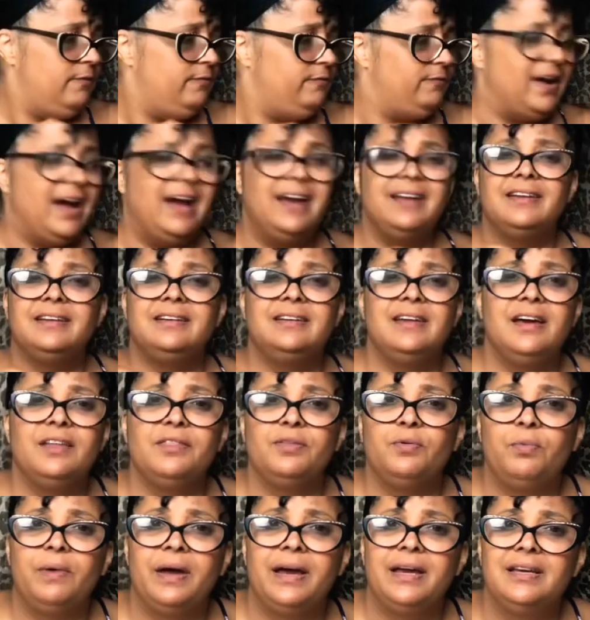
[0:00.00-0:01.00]
Find
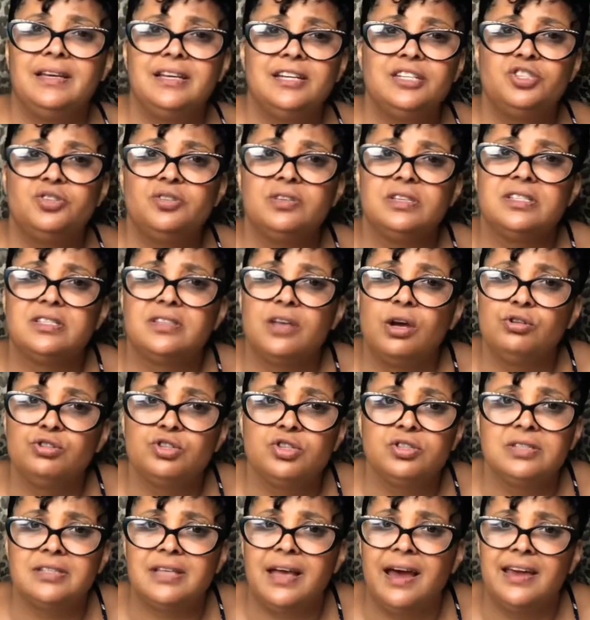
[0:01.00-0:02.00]
another way. Get you a
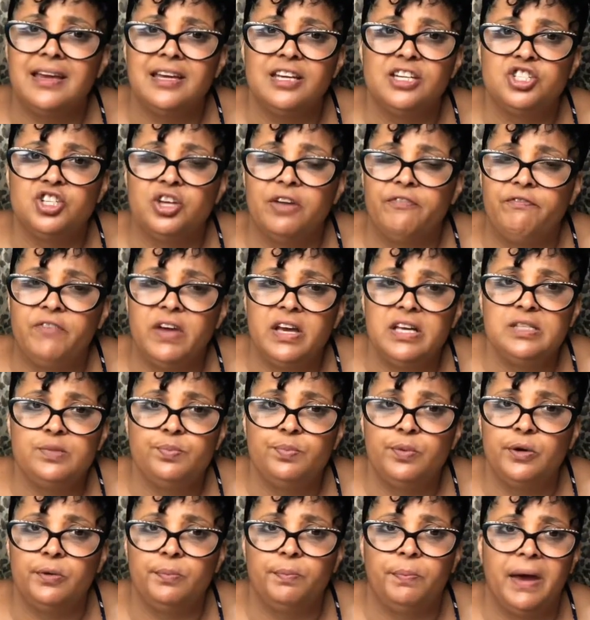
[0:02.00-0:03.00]
social site. Get your
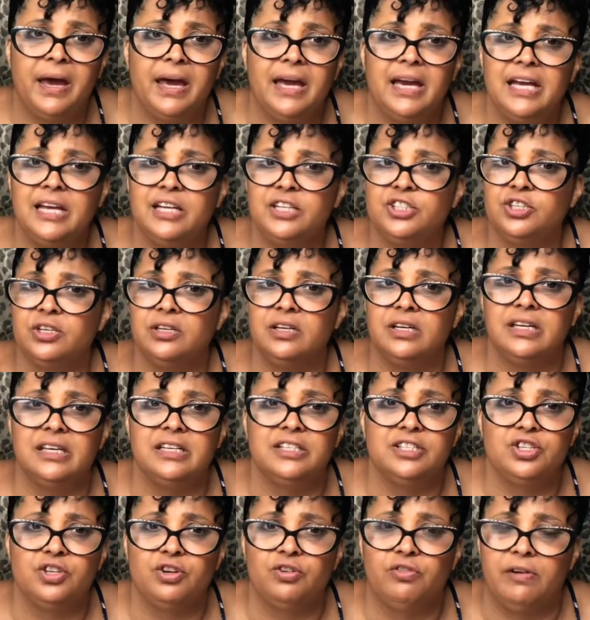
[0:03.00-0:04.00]
Facebook page, your
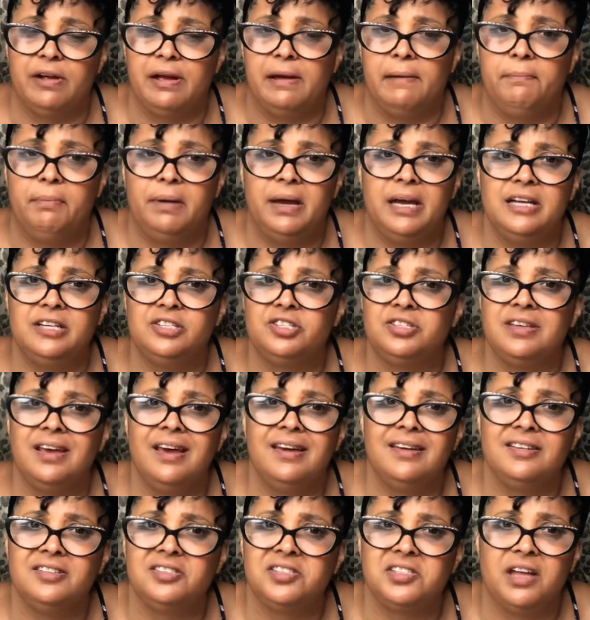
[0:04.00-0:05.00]
Instagram page.
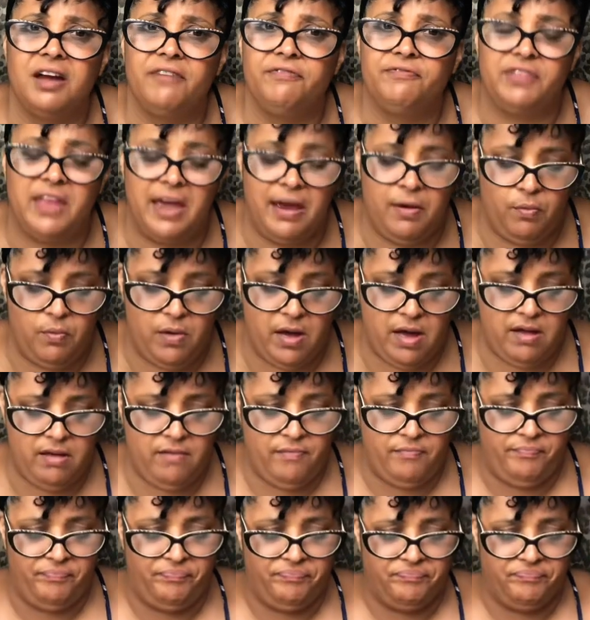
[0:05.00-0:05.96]
Sell your stuff that way.